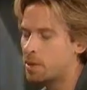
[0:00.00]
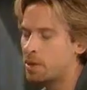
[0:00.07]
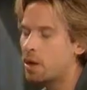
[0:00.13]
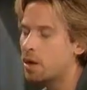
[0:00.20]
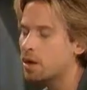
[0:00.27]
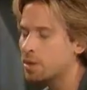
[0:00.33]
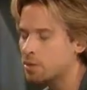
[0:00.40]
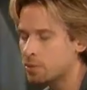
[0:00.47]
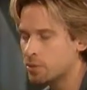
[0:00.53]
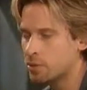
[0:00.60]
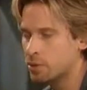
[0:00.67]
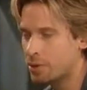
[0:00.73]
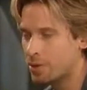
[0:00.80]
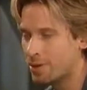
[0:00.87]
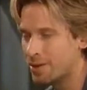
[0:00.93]
going to argue with you,
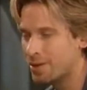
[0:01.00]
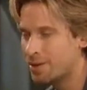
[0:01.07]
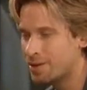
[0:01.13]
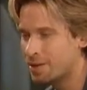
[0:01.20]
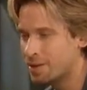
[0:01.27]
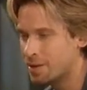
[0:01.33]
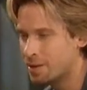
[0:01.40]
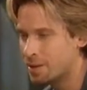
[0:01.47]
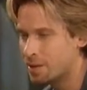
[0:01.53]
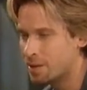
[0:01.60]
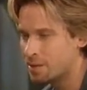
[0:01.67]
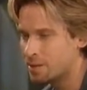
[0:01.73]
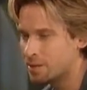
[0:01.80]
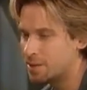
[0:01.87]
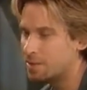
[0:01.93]
all right?
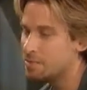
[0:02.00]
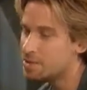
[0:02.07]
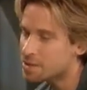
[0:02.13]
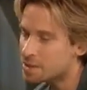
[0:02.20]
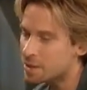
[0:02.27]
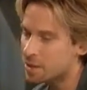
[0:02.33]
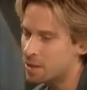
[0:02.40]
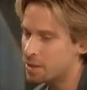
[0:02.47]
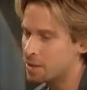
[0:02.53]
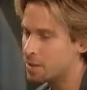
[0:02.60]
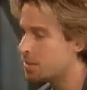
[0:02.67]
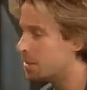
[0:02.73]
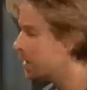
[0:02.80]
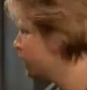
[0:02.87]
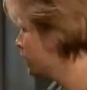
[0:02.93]
Well, let me stay here.
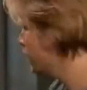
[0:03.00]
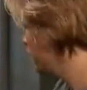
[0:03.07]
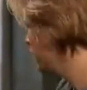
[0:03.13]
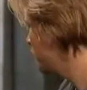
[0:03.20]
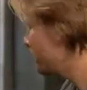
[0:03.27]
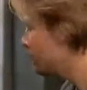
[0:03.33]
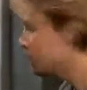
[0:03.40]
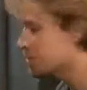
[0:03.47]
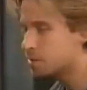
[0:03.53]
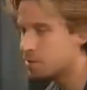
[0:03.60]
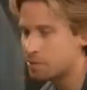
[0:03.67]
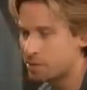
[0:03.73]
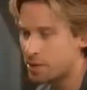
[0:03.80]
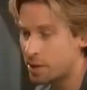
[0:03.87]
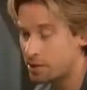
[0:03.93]
Come on, I'll, I'll, I'll, sit
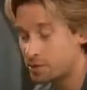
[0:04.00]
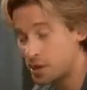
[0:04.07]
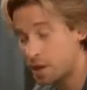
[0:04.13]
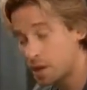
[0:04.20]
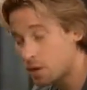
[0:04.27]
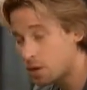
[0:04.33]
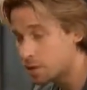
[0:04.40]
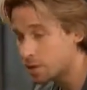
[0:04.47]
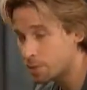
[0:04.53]
over there. I'll take care of all your